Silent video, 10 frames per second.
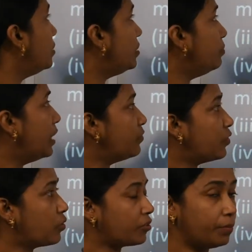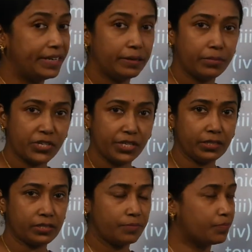the demand for automatic
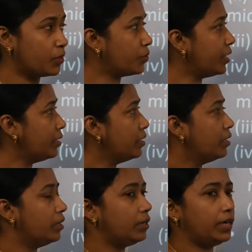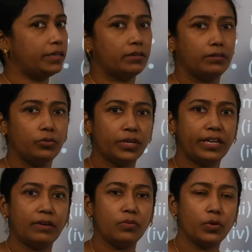machines, okay, like you
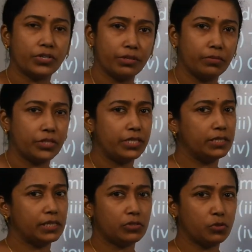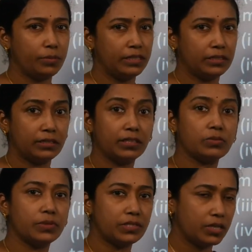can have a washing machines and so many other
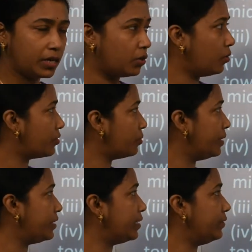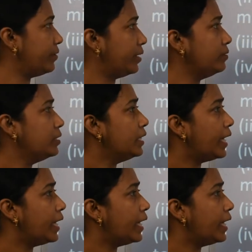things which are automatically run,